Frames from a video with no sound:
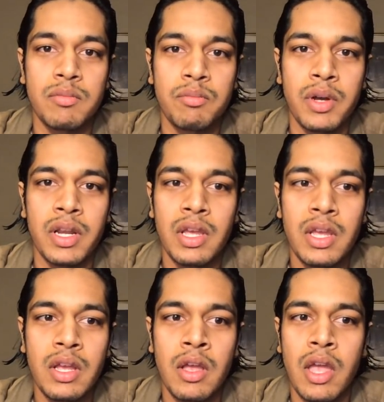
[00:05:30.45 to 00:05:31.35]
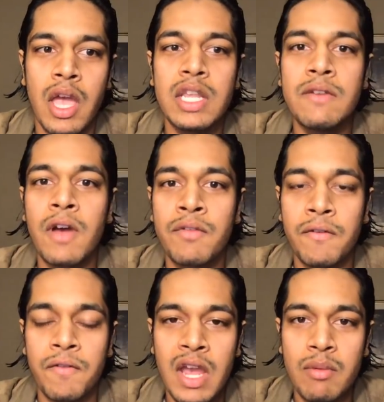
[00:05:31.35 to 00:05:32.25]
But any of the
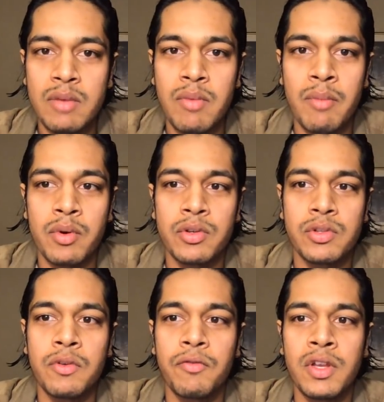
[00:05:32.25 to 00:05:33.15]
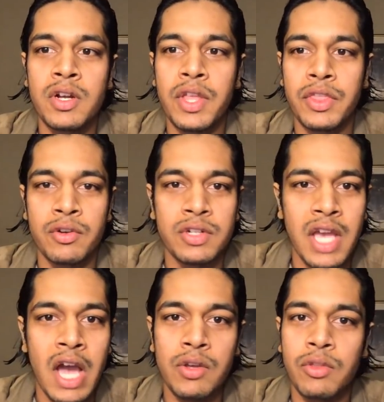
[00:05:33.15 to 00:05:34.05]
family members who feel that their
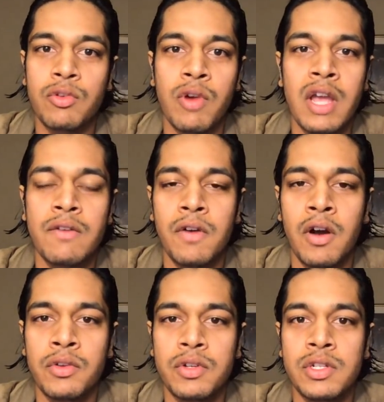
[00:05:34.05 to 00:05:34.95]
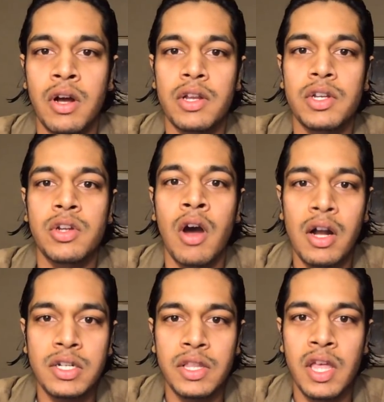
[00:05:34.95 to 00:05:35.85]
dad or their grandfather does not
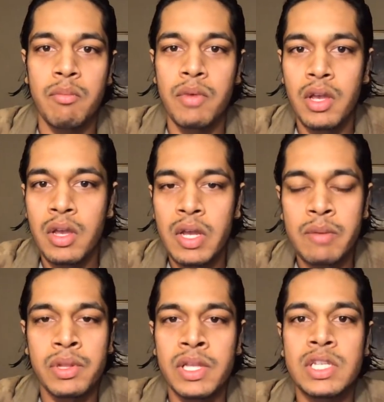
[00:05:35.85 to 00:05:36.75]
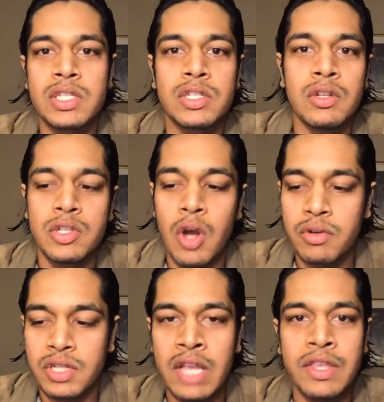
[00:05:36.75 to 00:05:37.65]
talk to them, please
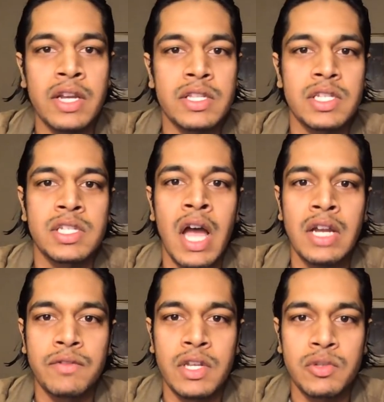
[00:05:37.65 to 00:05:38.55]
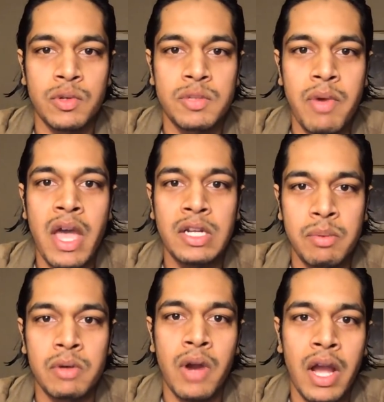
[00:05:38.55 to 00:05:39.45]
don't take that as a sign of disrespect,
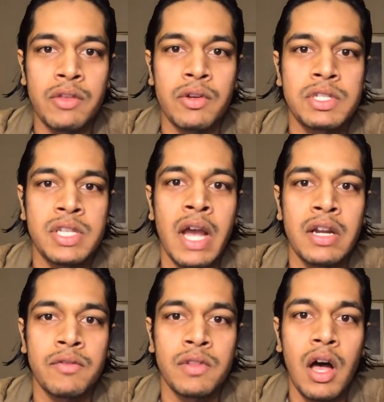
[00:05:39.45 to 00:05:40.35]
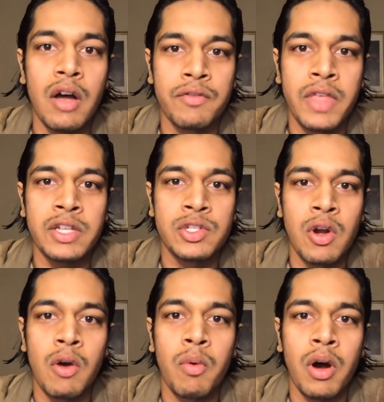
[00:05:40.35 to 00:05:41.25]
but rather a sign of love. They just
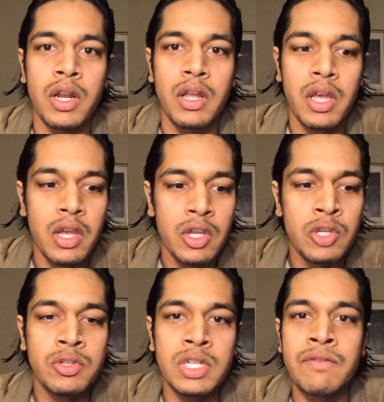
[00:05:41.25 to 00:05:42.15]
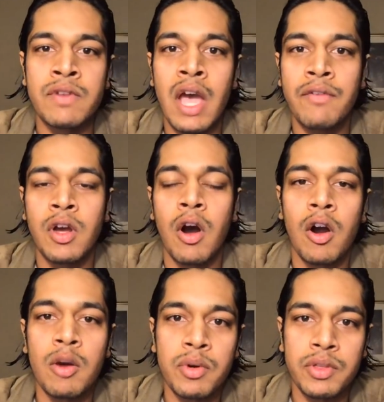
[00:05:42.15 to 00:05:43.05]
don't want you to even have to
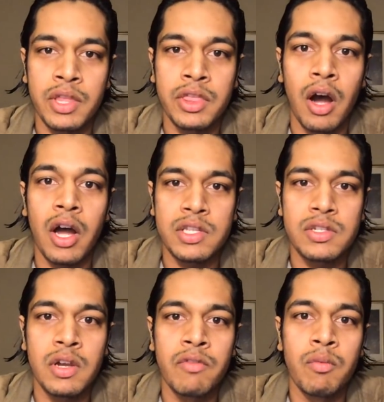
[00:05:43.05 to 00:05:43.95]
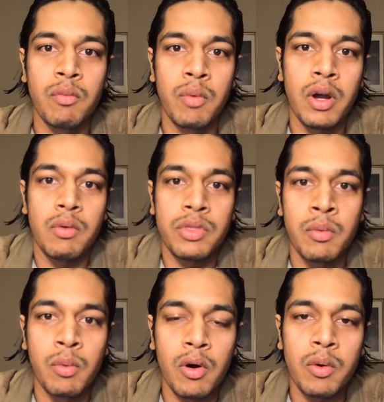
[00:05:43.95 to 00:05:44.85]
harbor the thoughts of what the
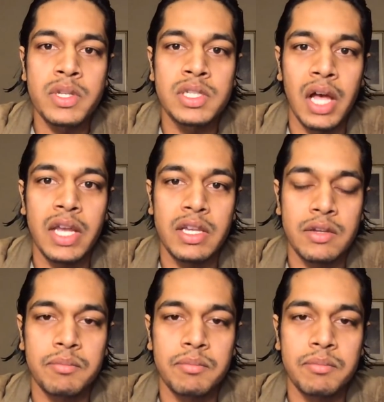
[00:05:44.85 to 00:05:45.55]
war was like.